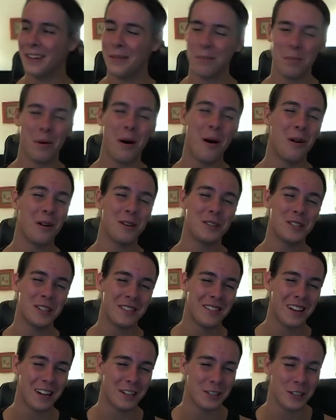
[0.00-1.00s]
polishing
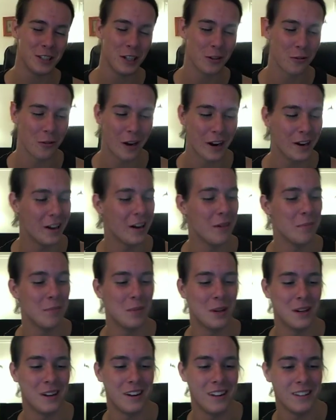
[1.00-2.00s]
that shit right up. But